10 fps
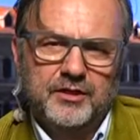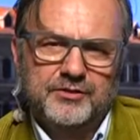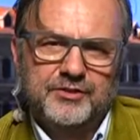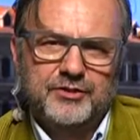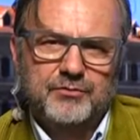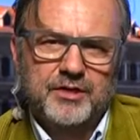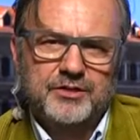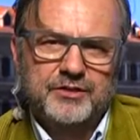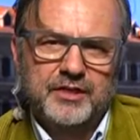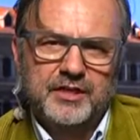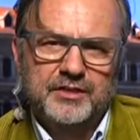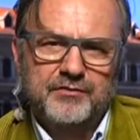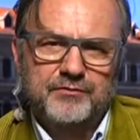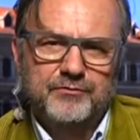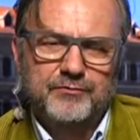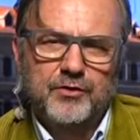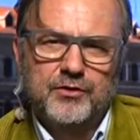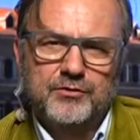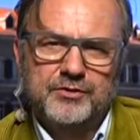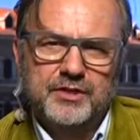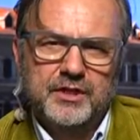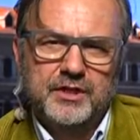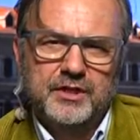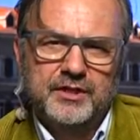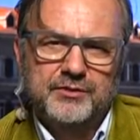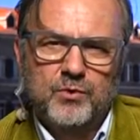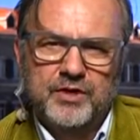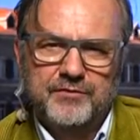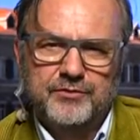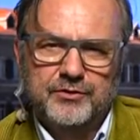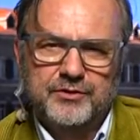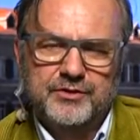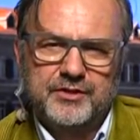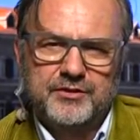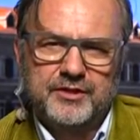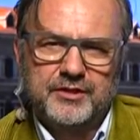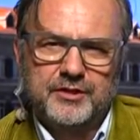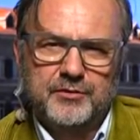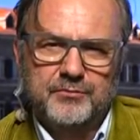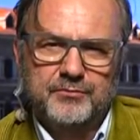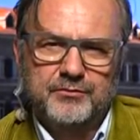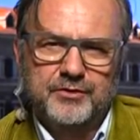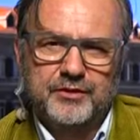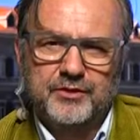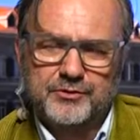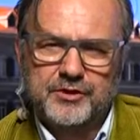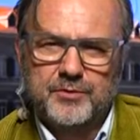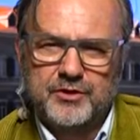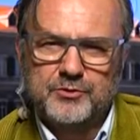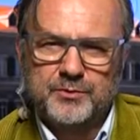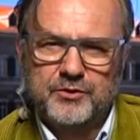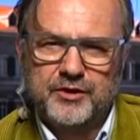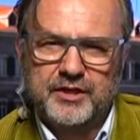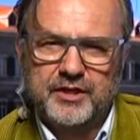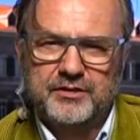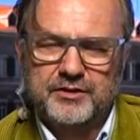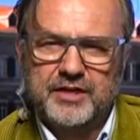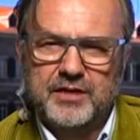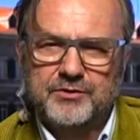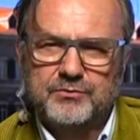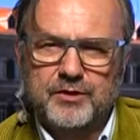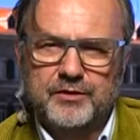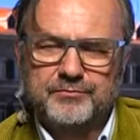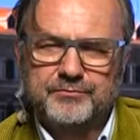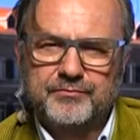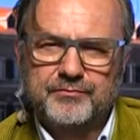situation then follows is one avenue that I think those commanders will be looking at now as well.